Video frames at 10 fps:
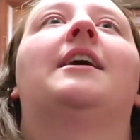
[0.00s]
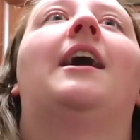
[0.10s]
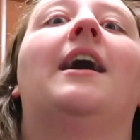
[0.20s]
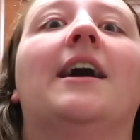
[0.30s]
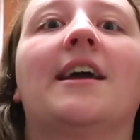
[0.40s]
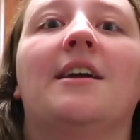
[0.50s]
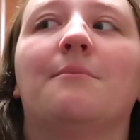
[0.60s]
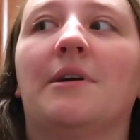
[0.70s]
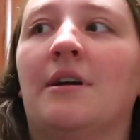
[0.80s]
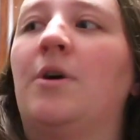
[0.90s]

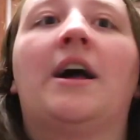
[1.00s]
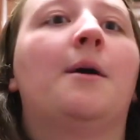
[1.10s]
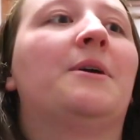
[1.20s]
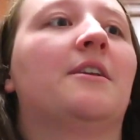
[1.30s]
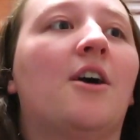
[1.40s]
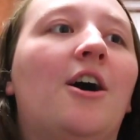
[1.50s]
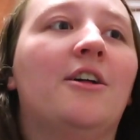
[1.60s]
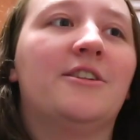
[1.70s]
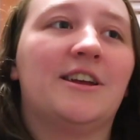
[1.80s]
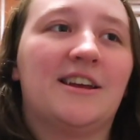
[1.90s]
time when I'm in
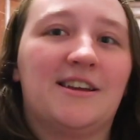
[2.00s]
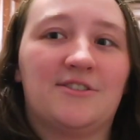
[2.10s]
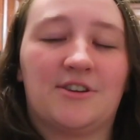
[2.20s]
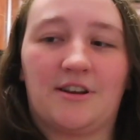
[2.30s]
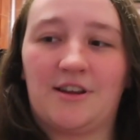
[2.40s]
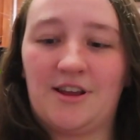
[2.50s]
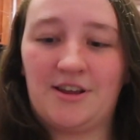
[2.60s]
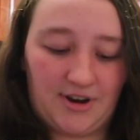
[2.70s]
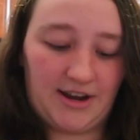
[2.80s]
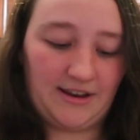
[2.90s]
college and
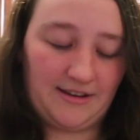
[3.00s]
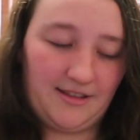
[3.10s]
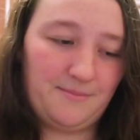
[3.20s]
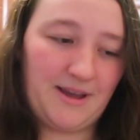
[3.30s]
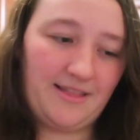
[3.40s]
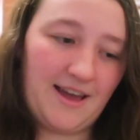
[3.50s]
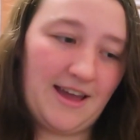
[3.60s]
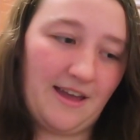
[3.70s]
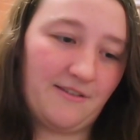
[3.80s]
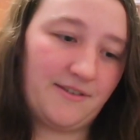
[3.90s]
trying to live my
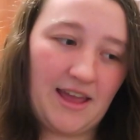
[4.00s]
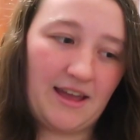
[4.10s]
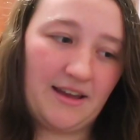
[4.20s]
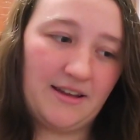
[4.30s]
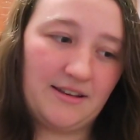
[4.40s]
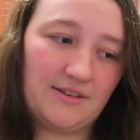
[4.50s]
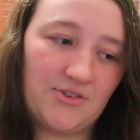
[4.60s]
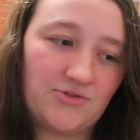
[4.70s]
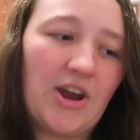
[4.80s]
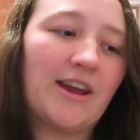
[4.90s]
life
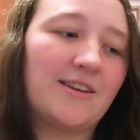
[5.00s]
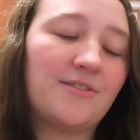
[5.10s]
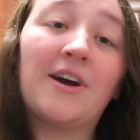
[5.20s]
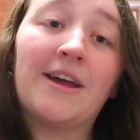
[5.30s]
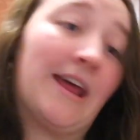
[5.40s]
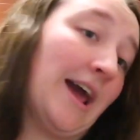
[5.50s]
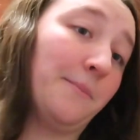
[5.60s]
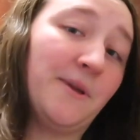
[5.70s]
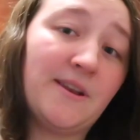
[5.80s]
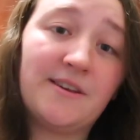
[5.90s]
and trying to find
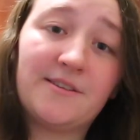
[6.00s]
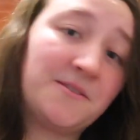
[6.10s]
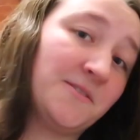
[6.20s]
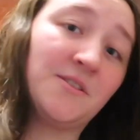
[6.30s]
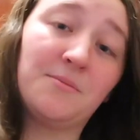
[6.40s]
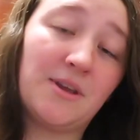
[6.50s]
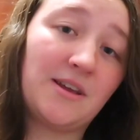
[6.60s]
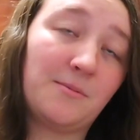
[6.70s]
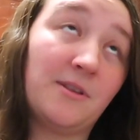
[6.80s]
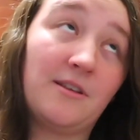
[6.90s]
happiness. To be
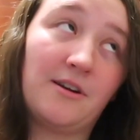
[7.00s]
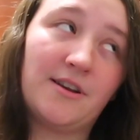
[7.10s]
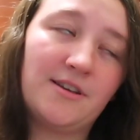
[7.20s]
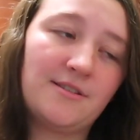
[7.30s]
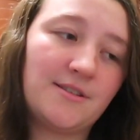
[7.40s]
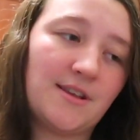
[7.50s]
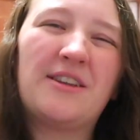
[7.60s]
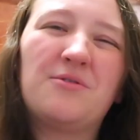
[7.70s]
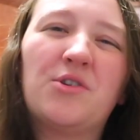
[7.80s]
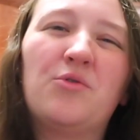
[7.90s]
completely honest, I
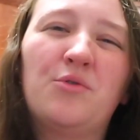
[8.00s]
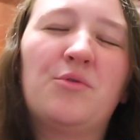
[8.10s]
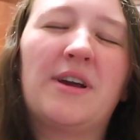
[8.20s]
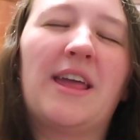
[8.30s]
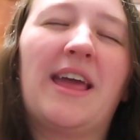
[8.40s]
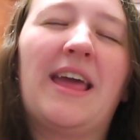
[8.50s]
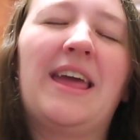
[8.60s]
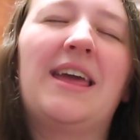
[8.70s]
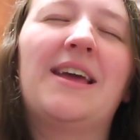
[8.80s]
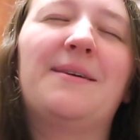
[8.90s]
don't know who I
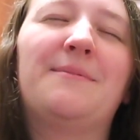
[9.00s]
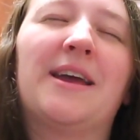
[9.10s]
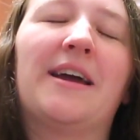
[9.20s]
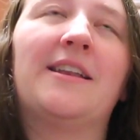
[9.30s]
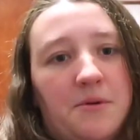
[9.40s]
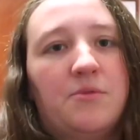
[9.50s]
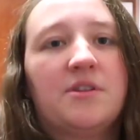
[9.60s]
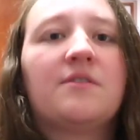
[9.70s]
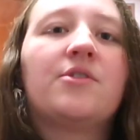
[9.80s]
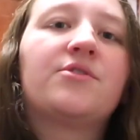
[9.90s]
am yet. I mean, when
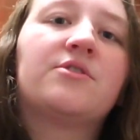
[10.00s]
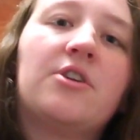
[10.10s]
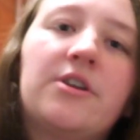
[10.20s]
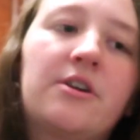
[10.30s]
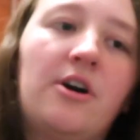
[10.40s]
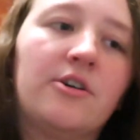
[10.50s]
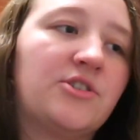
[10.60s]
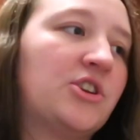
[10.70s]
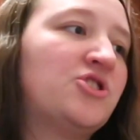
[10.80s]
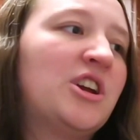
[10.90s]
I first started
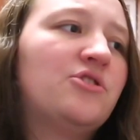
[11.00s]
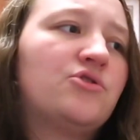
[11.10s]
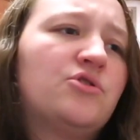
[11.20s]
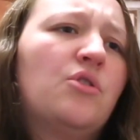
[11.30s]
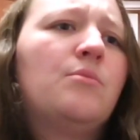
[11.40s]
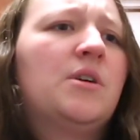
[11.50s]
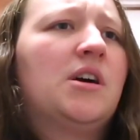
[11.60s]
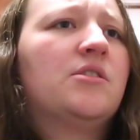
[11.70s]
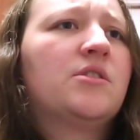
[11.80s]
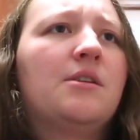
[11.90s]
college, I changed so
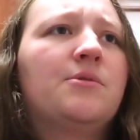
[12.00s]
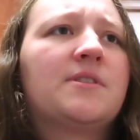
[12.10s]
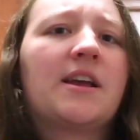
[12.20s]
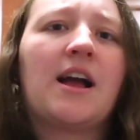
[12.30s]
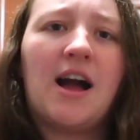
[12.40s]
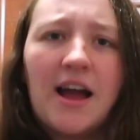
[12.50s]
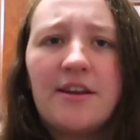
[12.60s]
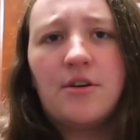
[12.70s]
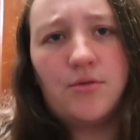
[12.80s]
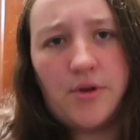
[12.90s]
much. And I was like, I
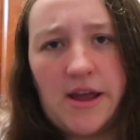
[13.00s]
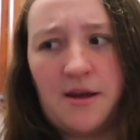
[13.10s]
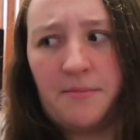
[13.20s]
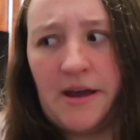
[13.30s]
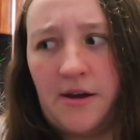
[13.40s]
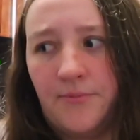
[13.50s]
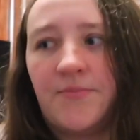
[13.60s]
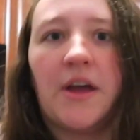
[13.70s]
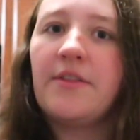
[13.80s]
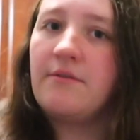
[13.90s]
know who I am now.
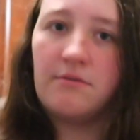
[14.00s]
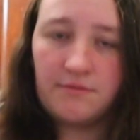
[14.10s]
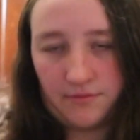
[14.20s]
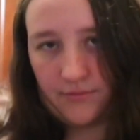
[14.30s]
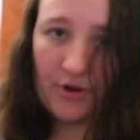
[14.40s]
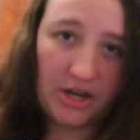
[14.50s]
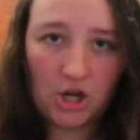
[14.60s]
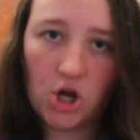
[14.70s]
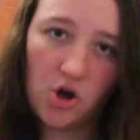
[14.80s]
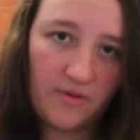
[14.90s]
And then
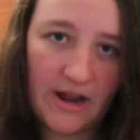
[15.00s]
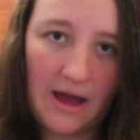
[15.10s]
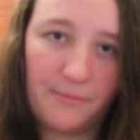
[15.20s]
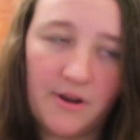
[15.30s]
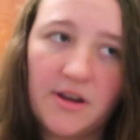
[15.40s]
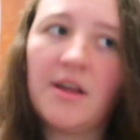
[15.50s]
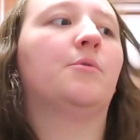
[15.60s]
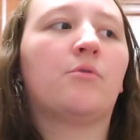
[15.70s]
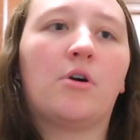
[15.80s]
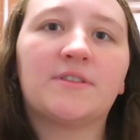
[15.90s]
freaking COVID happened. Then
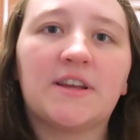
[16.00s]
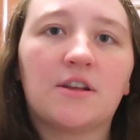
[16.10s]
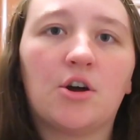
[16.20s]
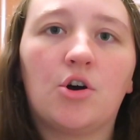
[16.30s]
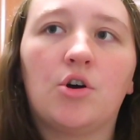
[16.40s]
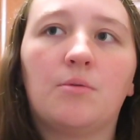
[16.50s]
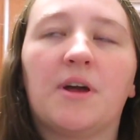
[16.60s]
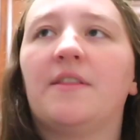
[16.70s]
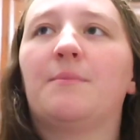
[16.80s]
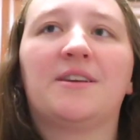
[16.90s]
we were all sent home.
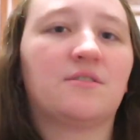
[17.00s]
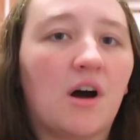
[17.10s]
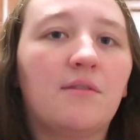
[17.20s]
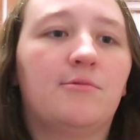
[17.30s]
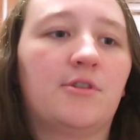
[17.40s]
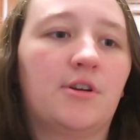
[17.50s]
And then my sophomore